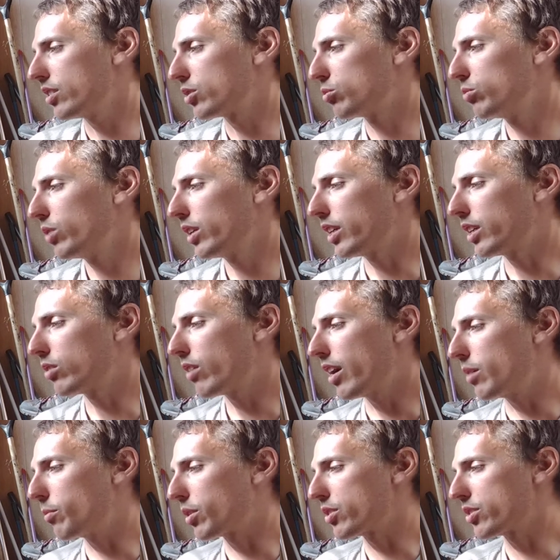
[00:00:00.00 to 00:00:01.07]
It's really
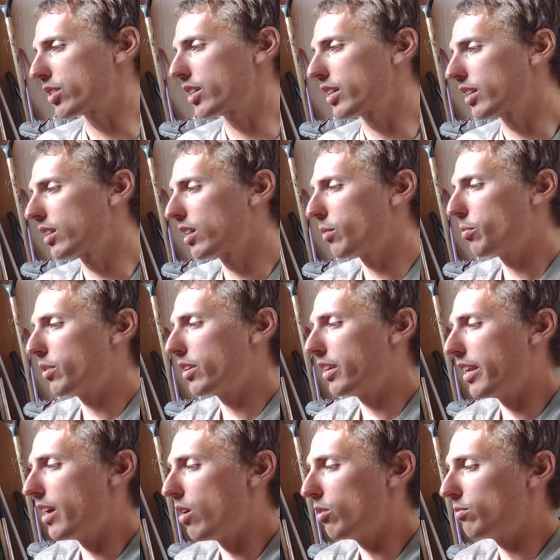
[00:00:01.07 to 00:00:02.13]
great because it can clip in and
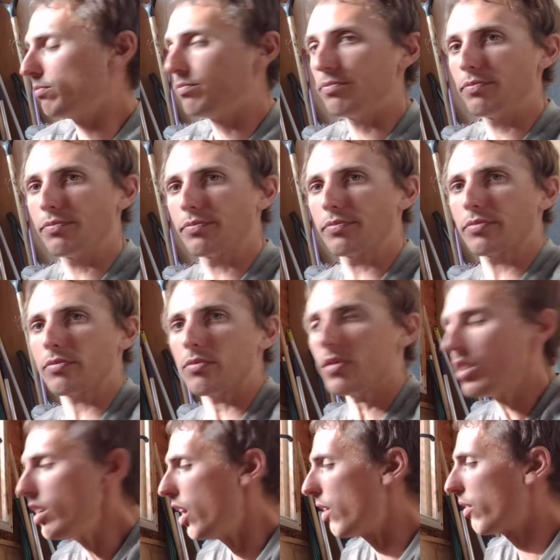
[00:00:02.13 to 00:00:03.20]
out.
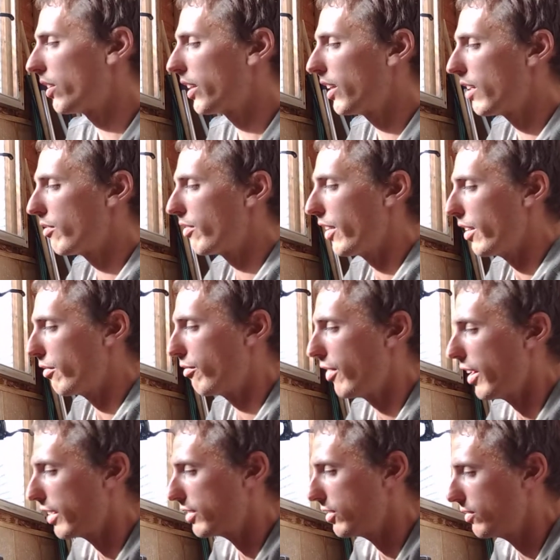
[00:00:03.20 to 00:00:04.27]
I really love that
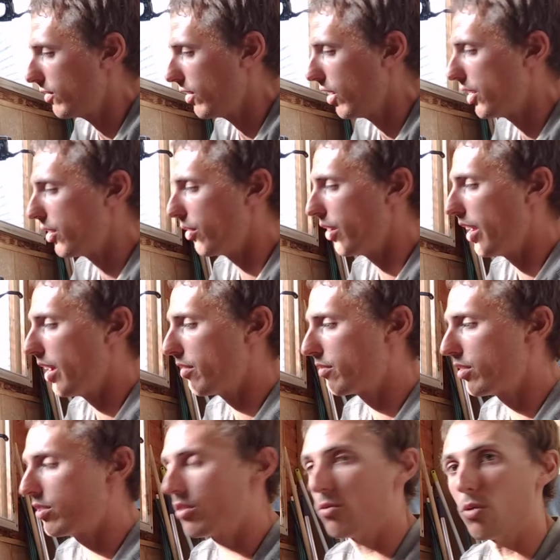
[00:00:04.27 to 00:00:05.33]
fact. I don't have
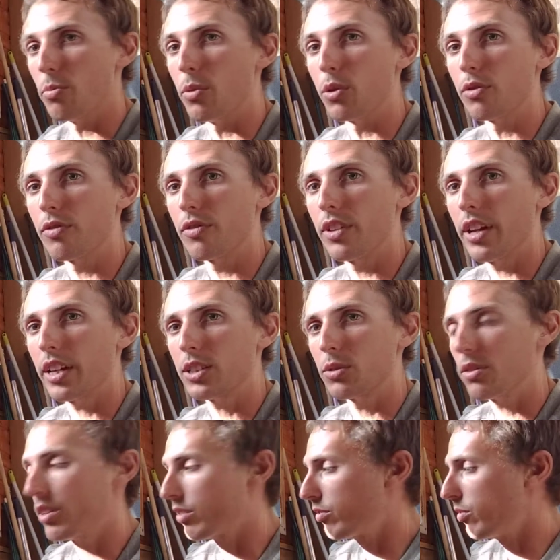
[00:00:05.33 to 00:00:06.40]
to remove the actual
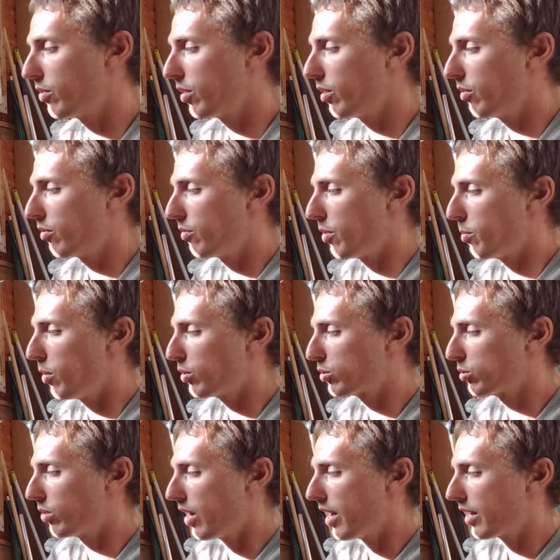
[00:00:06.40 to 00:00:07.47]
thing from the
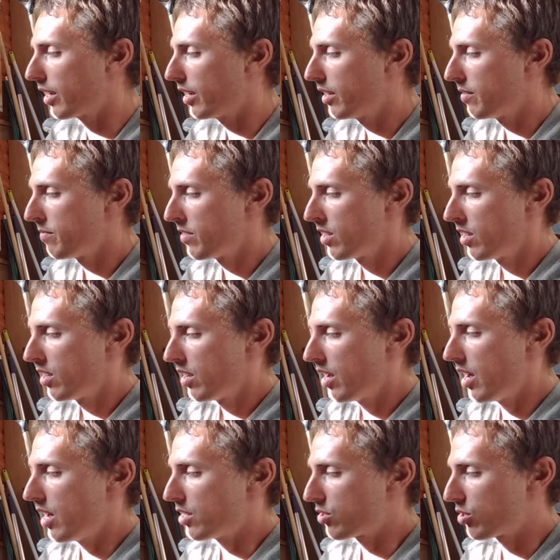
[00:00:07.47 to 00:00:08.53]
bottle rack.
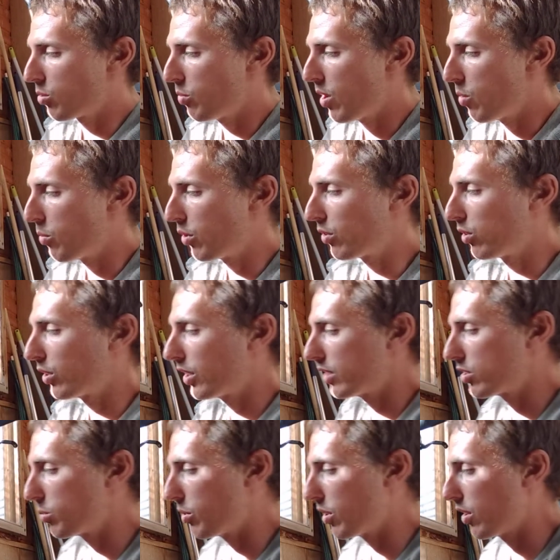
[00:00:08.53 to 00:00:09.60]
So well worth looking
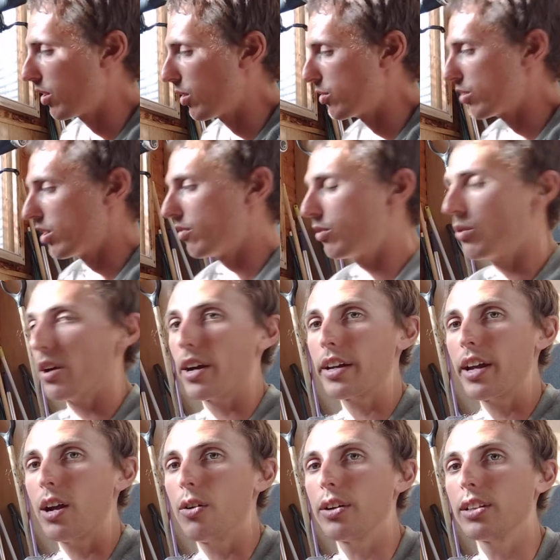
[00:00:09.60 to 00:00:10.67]
into one of those if you are
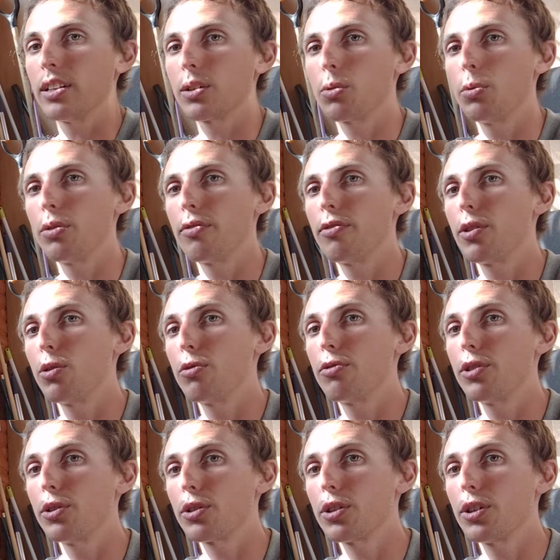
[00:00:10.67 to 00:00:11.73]
carrying liquid fuel for
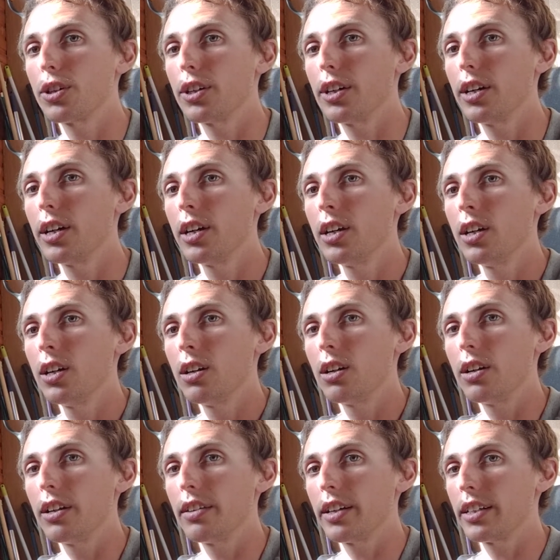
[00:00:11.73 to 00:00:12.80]
your cooker or
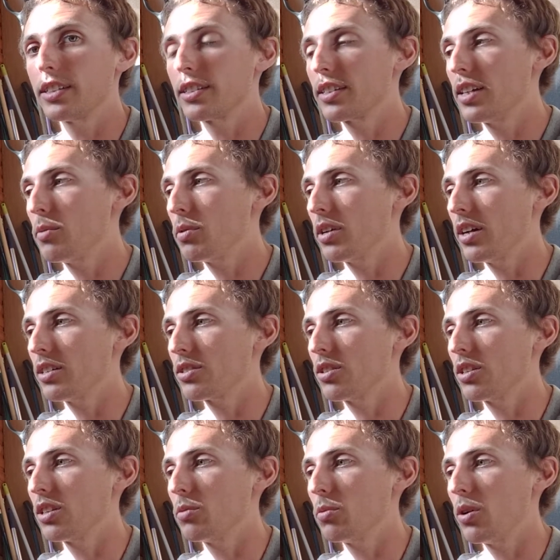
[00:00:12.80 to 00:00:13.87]
anything, just keeping
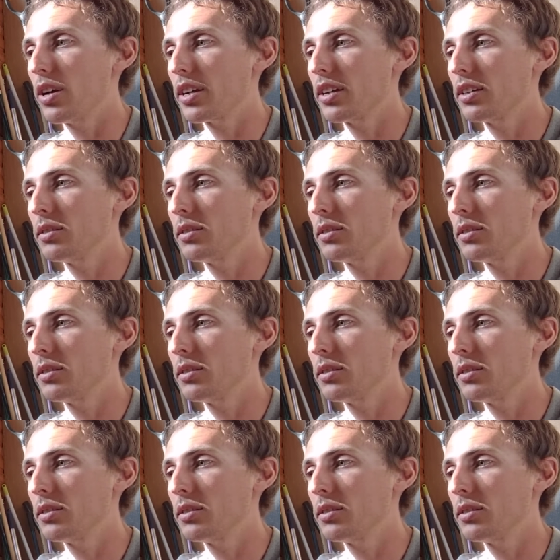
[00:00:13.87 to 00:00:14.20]
outside of the bike.